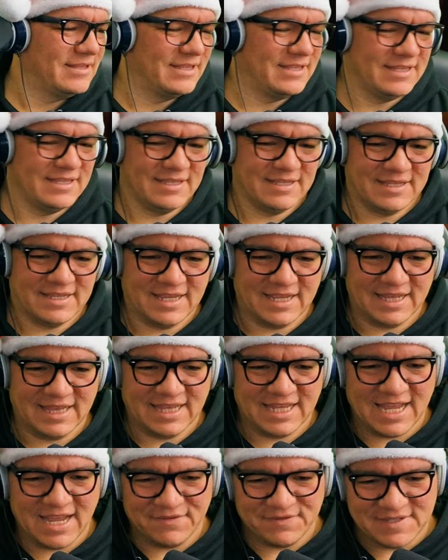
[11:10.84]
They
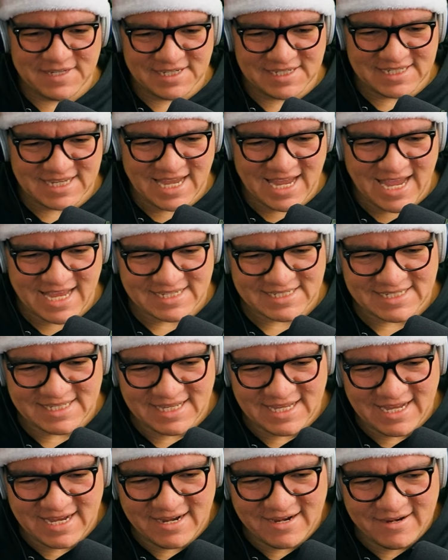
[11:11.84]
left his ass
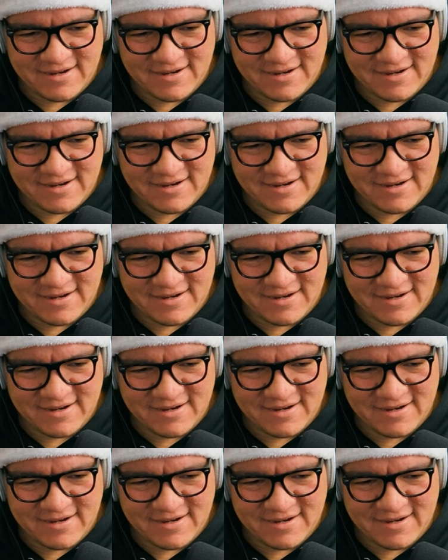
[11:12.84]
there.